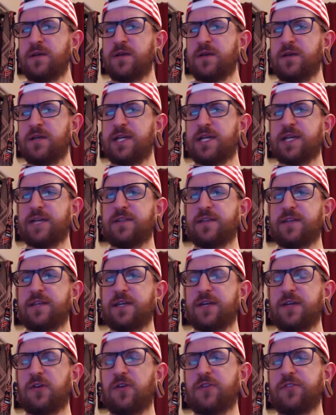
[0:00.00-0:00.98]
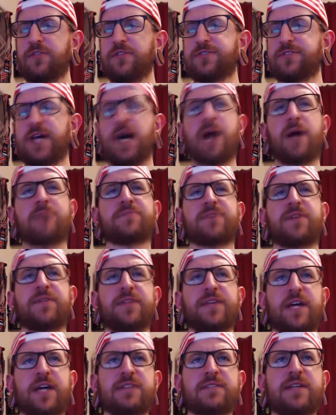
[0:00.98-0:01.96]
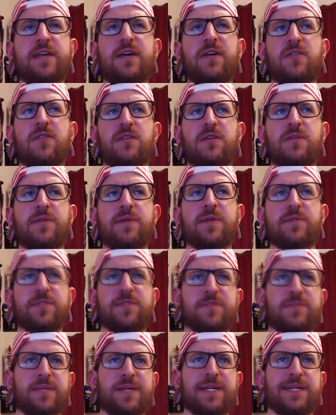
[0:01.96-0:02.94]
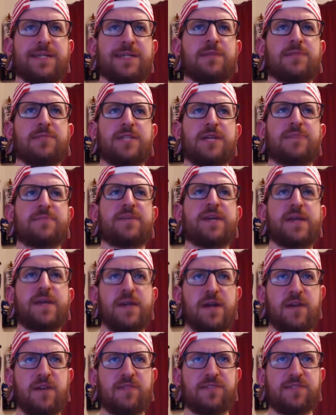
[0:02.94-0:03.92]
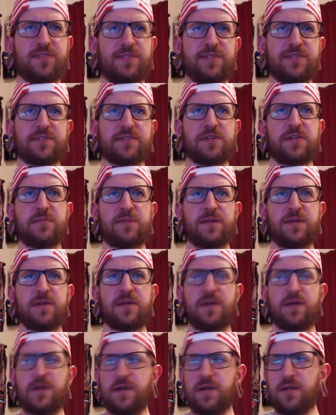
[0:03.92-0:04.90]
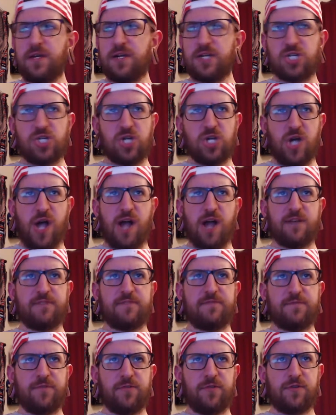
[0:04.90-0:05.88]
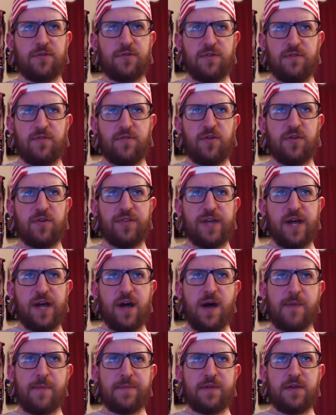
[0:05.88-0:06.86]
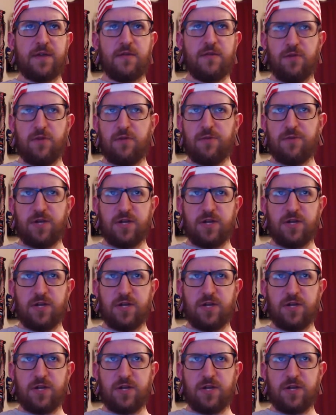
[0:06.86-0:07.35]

You get all those hops on the exhale. I mean, with it being a double IPA, obviously it's going to be chock full of all that hoppy aroma